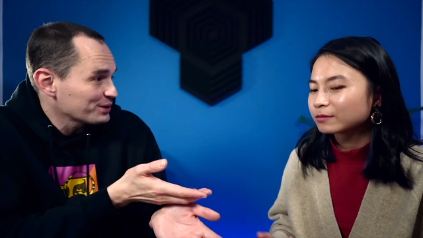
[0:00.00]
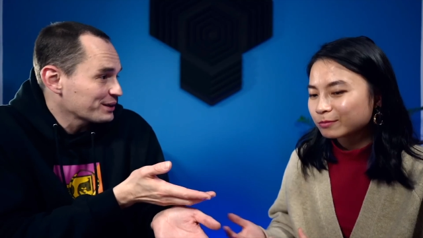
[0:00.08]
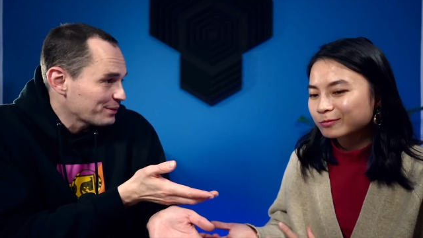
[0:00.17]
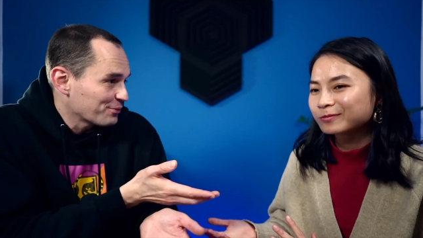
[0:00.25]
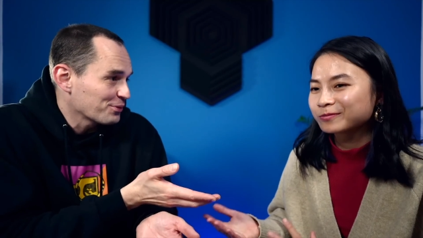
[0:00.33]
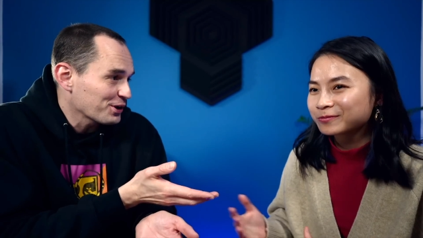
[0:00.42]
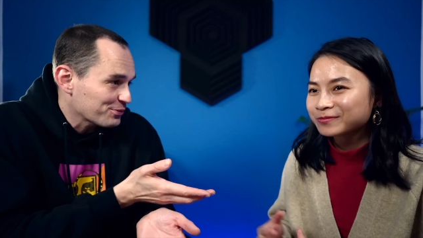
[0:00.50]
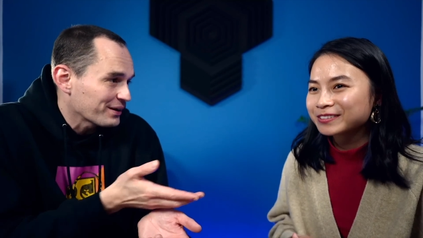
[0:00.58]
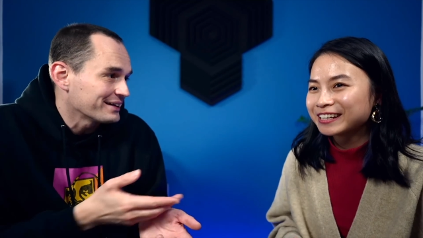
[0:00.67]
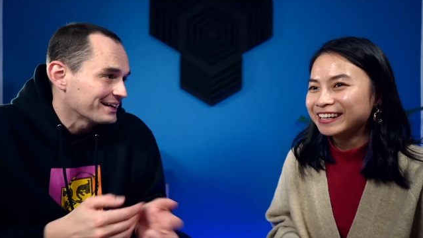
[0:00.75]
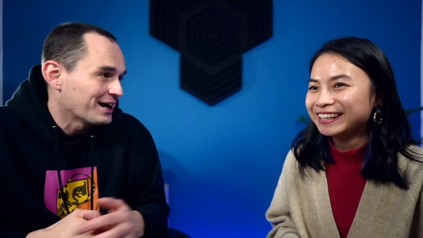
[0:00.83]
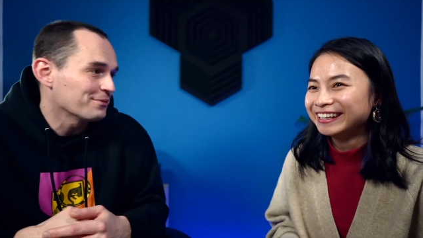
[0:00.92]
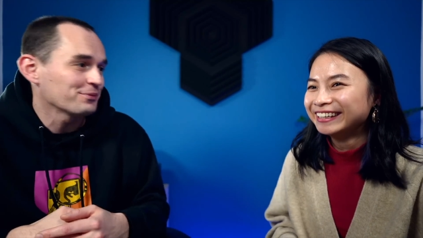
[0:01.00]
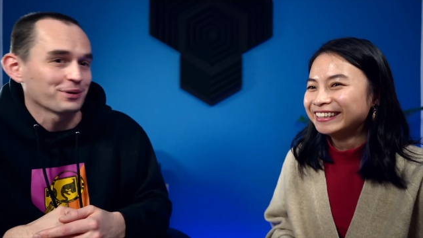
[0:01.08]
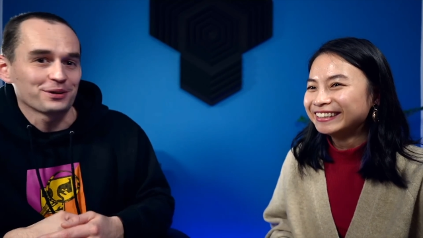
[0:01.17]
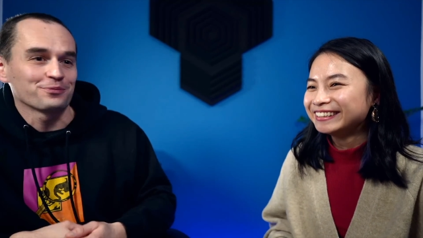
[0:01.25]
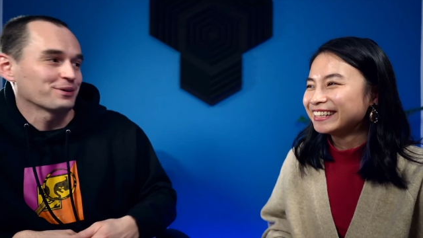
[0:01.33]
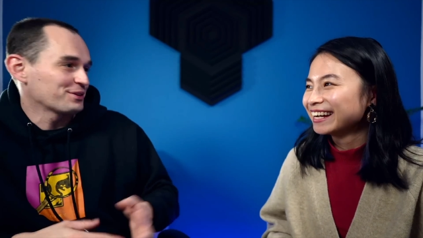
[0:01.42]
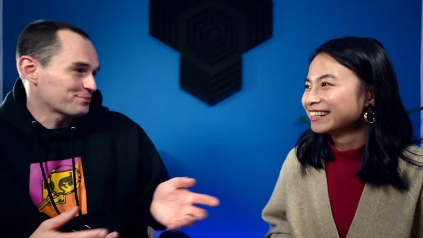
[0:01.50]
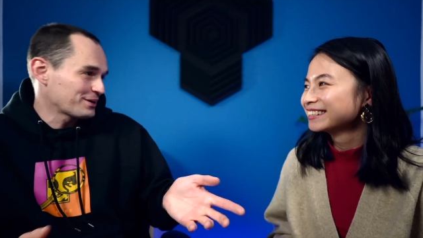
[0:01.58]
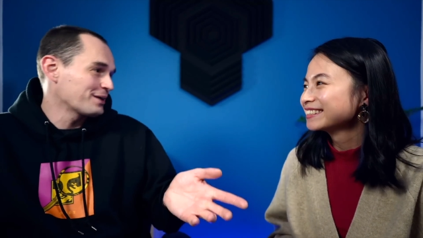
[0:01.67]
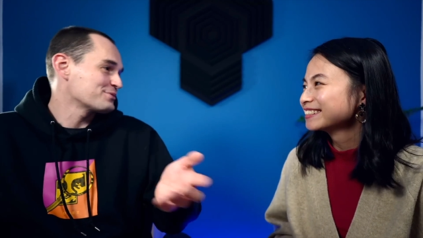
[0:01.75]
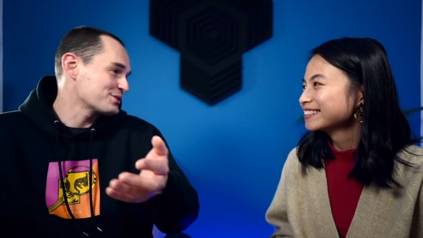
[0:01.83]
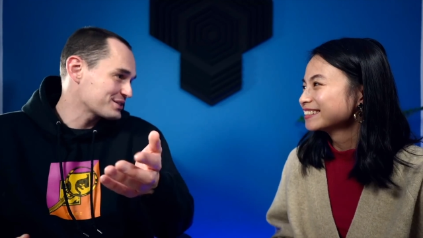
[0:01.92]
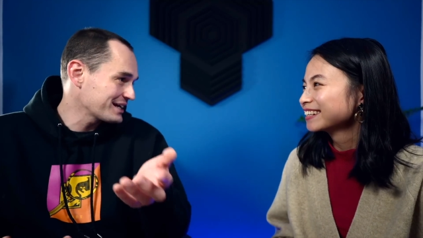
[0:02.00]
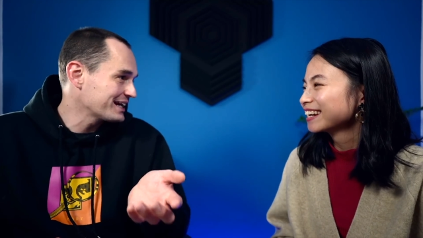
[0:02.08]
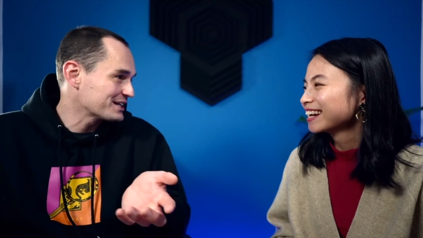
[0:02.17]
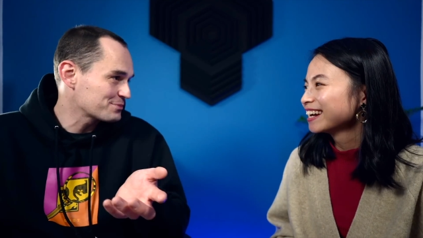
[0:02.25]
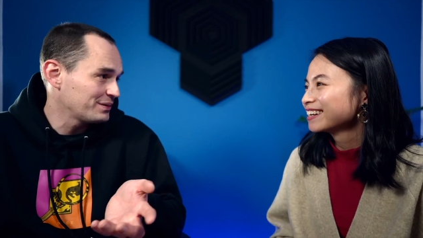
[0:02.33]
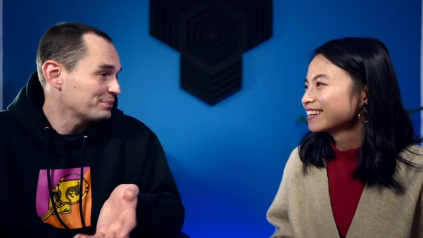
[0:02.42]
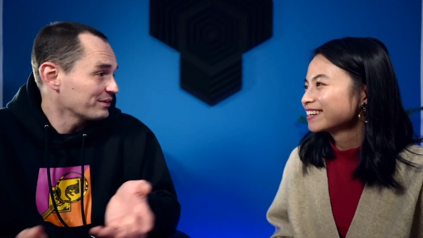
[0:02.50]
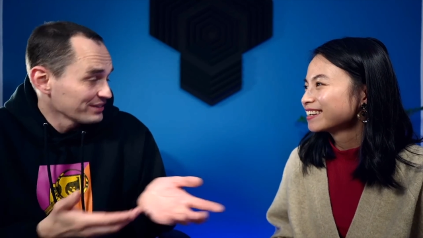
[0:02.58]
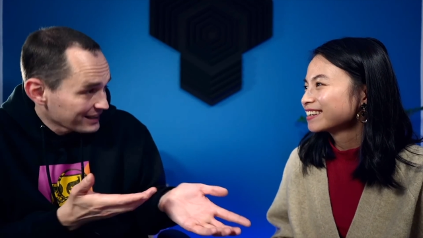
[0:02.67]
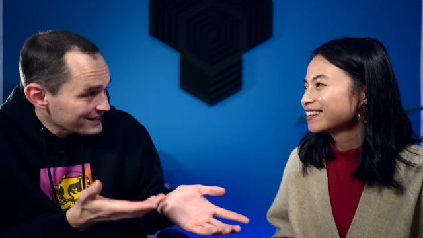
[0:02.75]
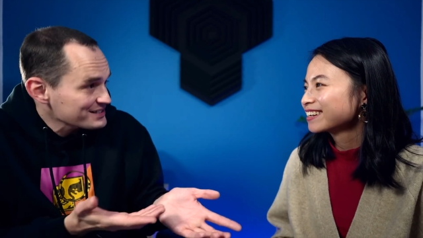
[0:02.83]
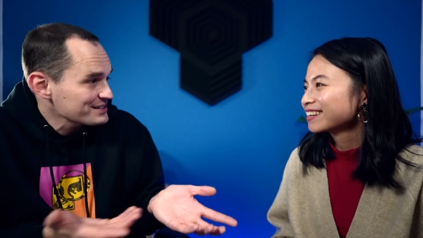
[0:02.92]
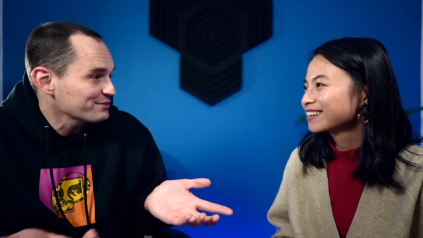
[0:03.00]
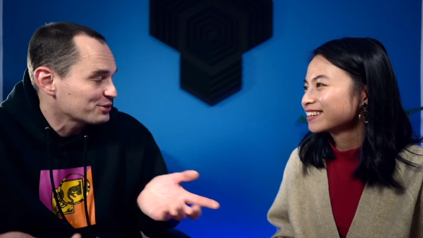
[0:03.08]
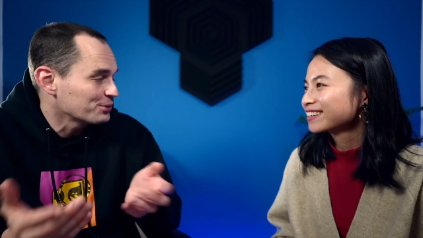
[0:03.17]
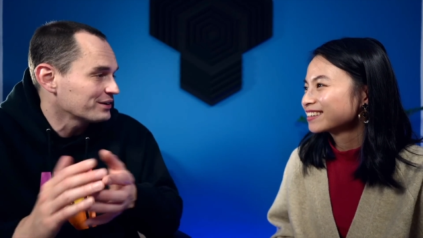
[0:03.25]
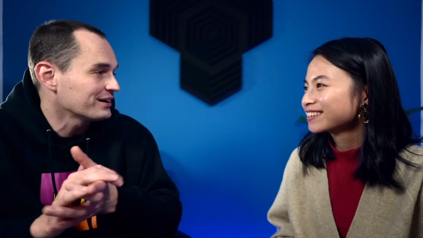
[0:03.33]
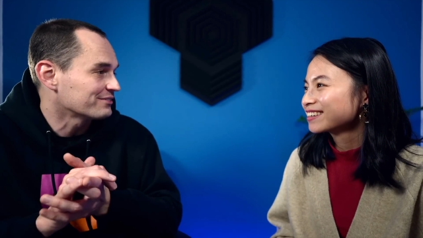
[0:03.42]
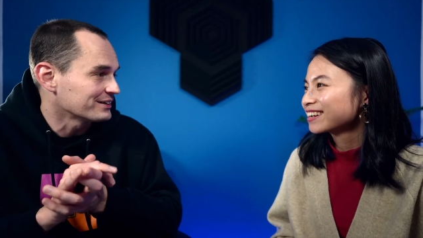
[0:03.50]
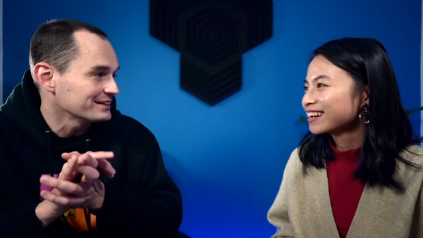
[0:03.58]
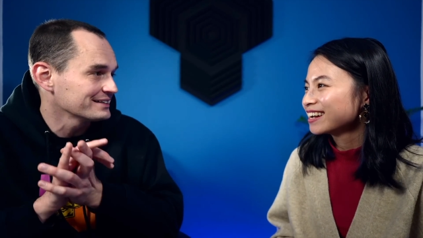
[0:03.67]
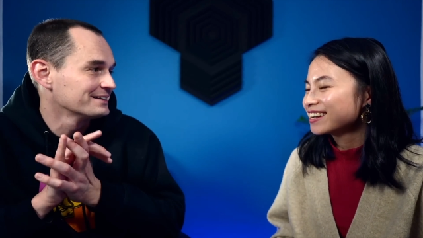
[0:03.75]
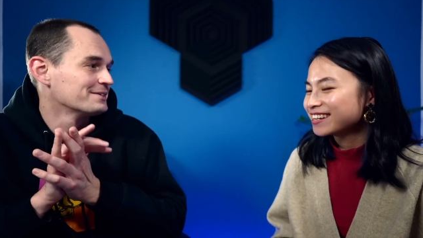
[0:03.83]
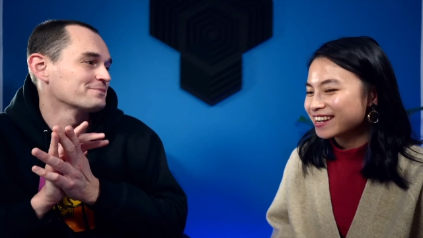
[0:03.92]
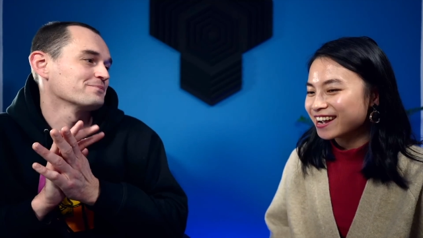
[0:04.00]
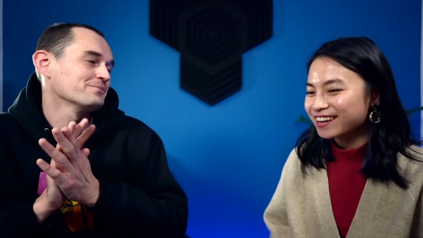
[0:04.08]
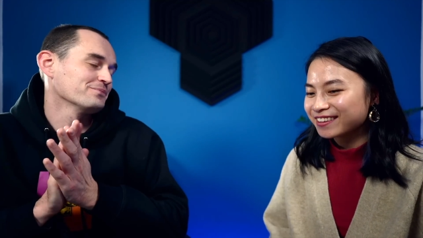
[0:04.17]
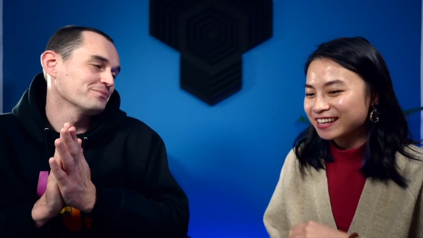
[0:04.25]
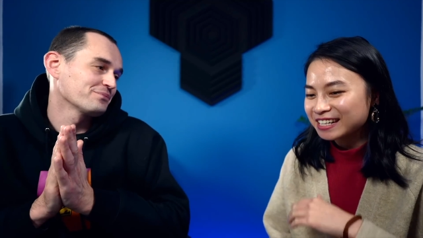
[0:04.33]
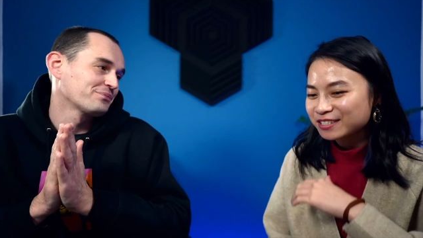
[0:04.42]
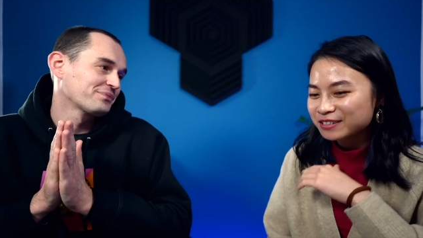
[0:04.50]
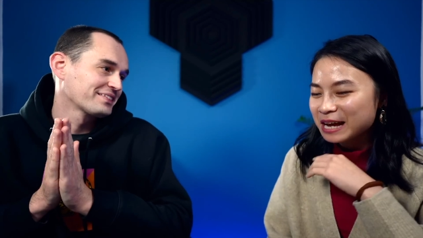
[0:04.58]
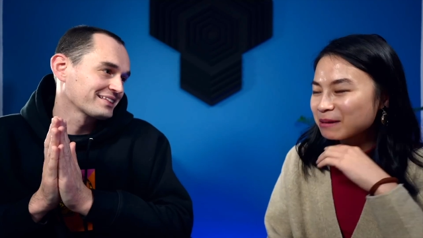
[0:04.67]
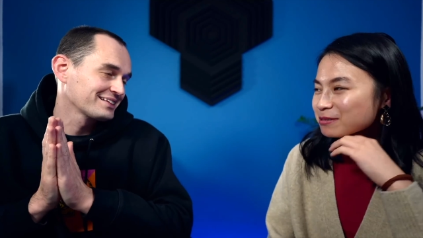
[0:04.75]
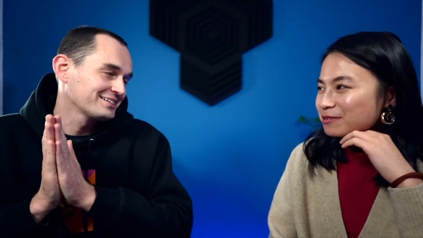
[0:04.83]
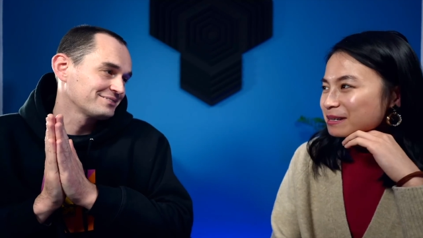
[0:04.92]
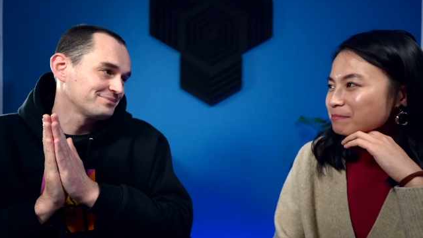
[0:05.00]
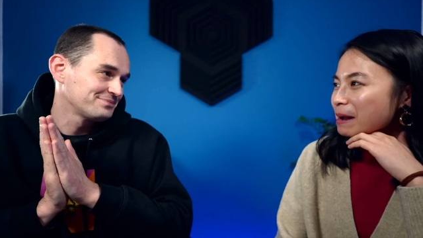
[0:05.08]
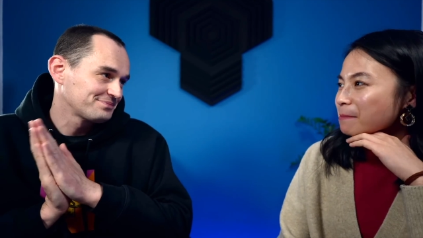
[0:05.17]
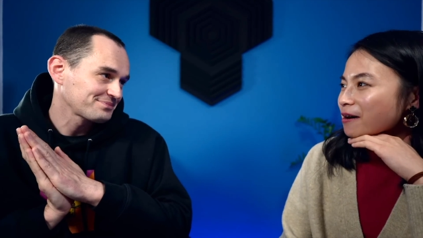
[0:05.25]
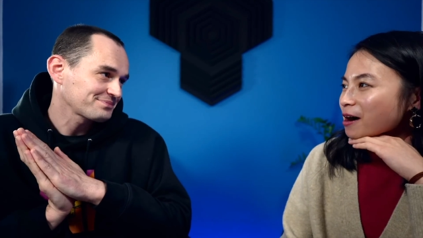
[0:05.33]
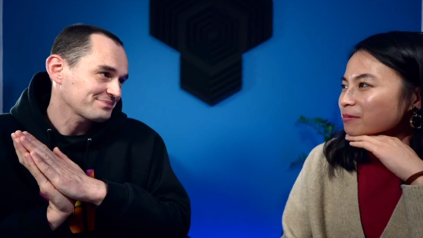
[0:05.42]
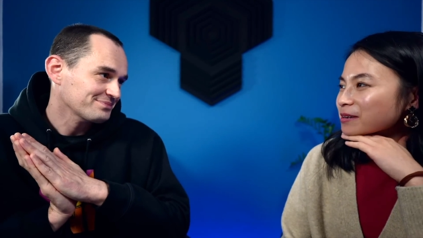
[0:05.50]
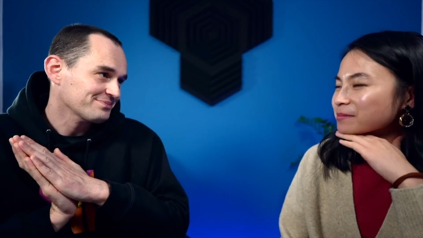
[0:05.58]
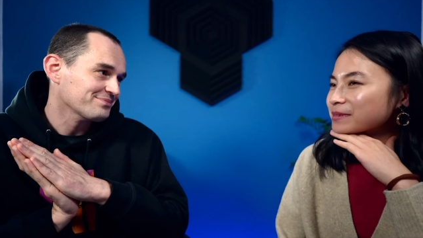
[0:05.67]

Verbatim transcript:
Speaker 1: talking about work right now, but one of, one of the problems you're saying is people have a lot of stuff going on, right?
Speaker 2: Yeah, that's absolutely my problem.